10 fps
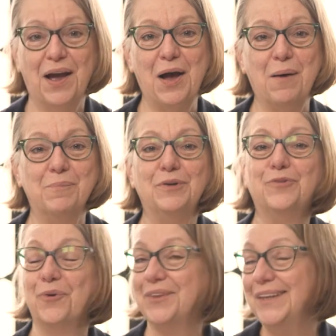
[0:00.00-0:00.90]
Um,
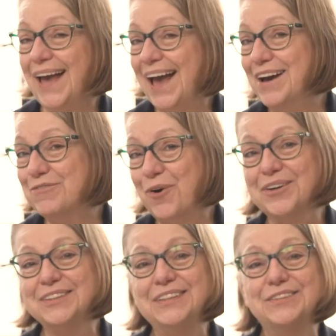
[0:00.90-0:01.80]
Dorothy Day, of
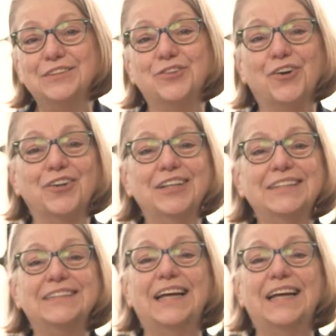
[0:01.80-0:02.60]
course, is a journalist,